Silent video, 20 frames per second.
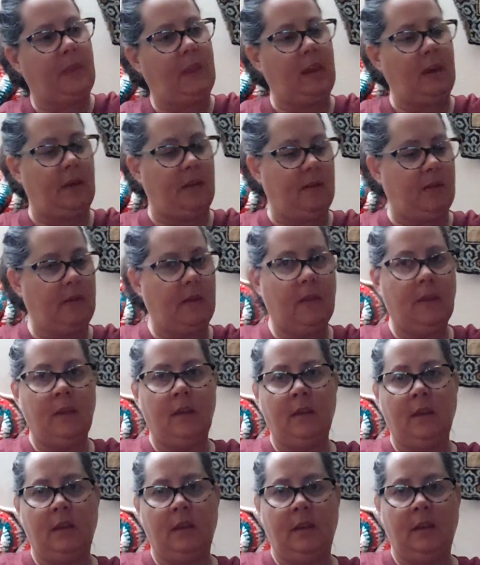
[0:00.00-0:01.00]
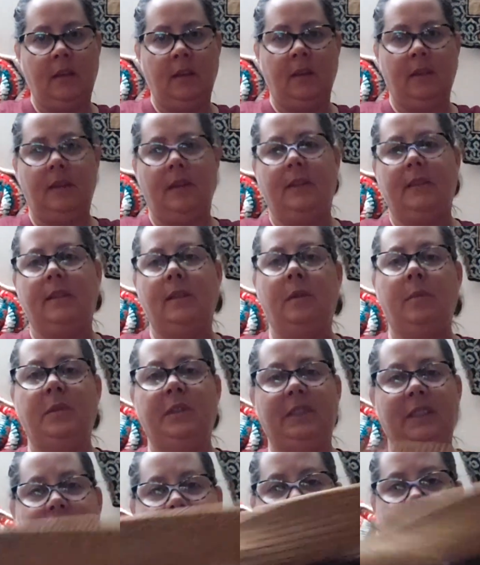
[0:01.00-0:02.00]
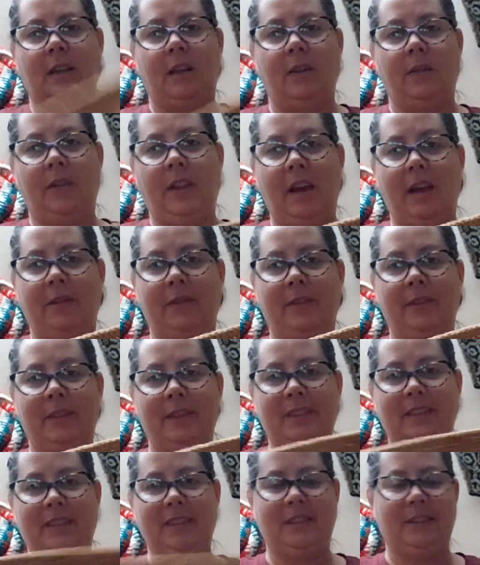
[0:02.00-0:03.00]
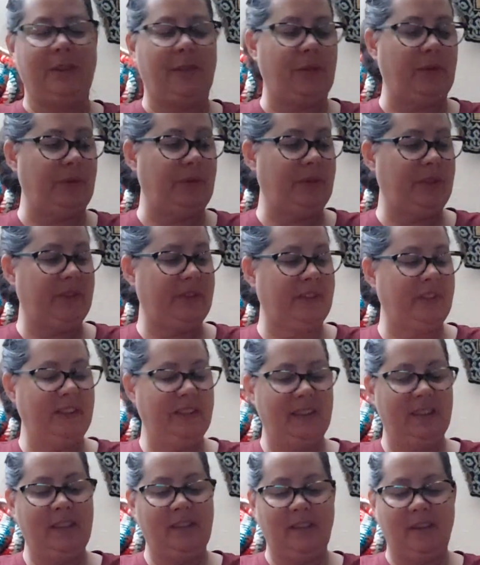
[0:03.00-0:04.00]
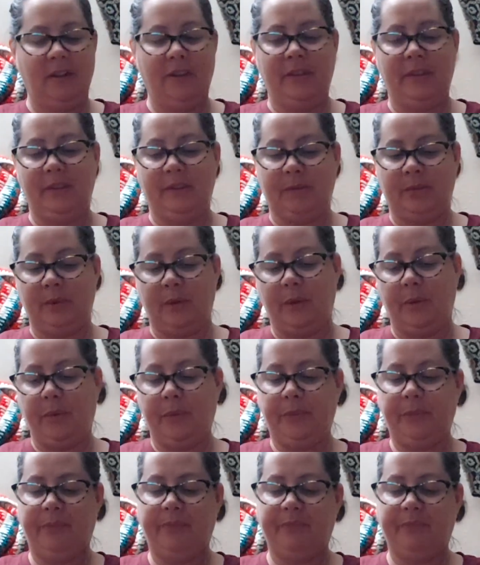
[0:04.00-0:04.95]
Yeah, that's how much I still have left to do on this row.